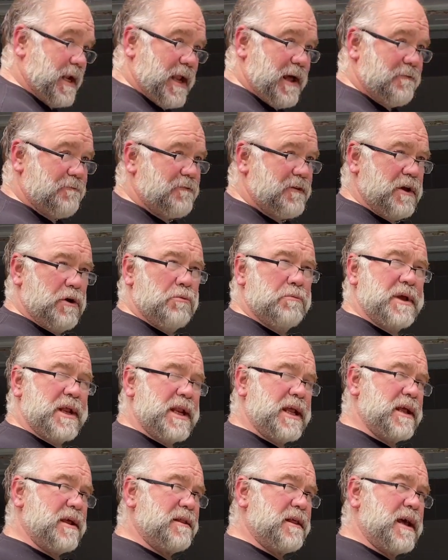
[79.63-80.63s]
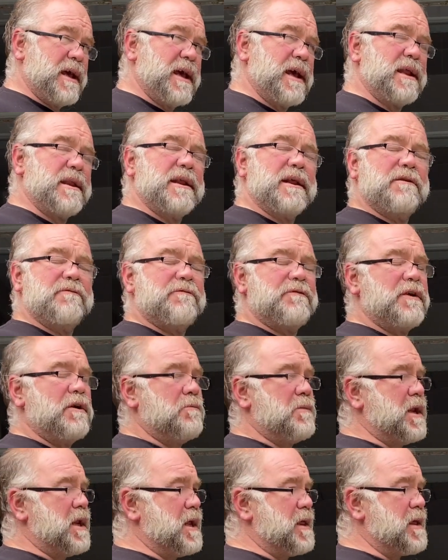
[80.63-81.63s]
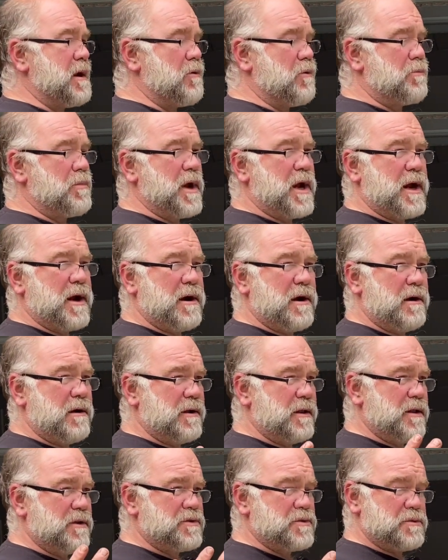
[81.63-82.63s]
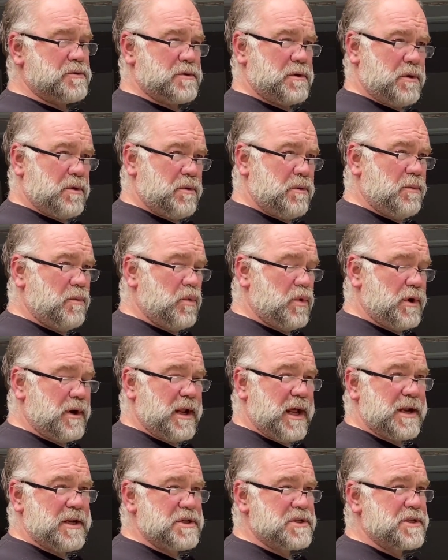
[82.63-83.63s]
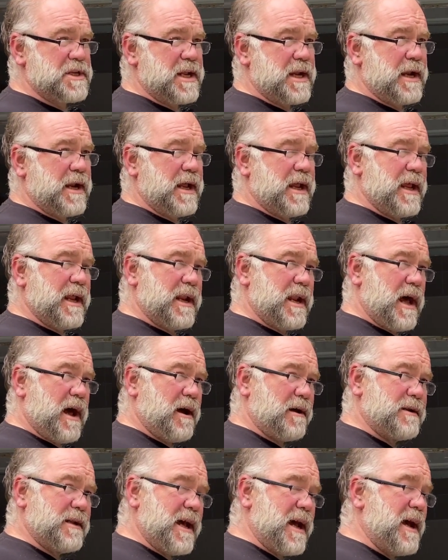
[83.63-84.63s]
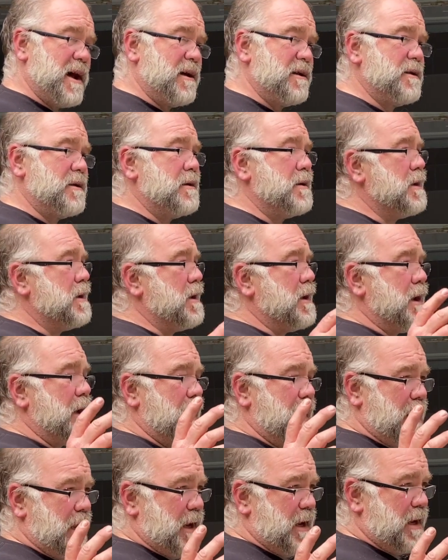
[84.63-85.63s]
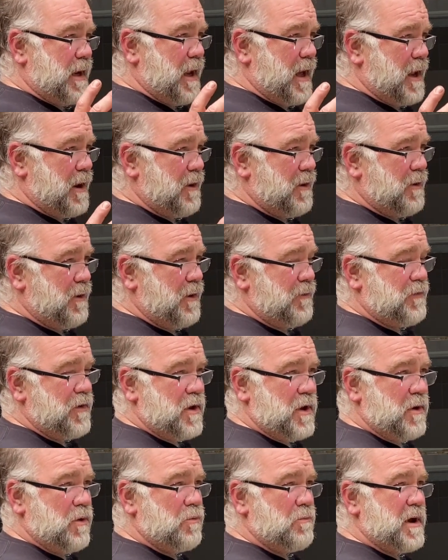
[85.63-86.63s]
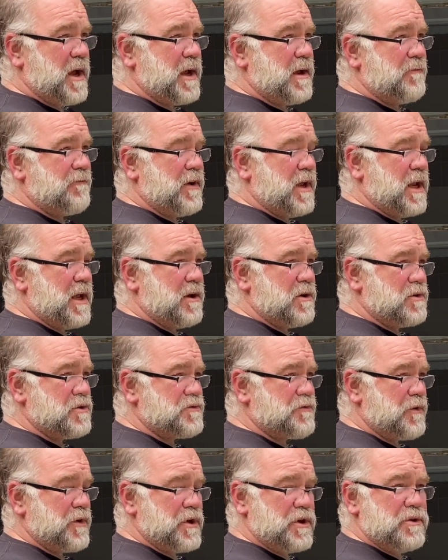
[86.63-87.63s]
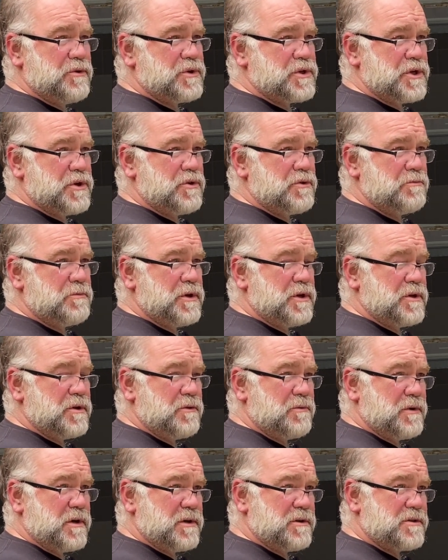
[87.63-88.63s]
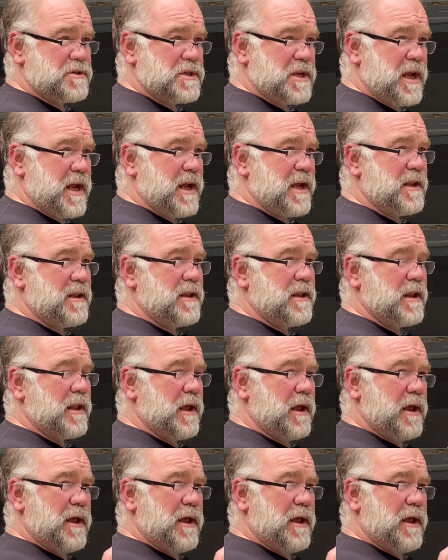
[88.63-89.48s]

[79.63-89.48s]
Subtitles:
not film any of that, didn't film any of that repair. This was one I just needed to get knocked out. And if you don't make videos for YouTube, you don't understand.